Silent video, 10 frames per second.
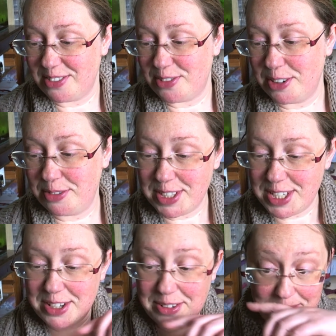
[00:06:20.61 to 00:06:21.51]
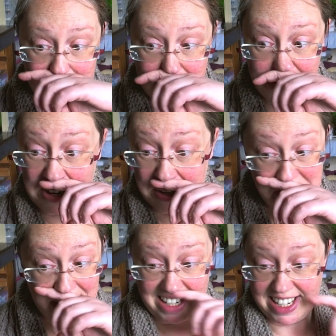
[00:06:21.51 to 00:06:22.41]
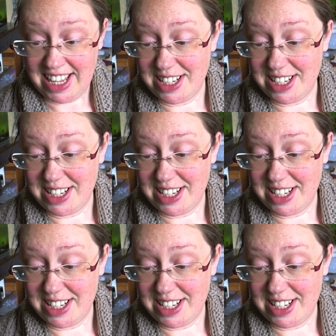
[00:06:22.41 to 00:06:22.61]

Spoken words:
rough and tough and strong and mean.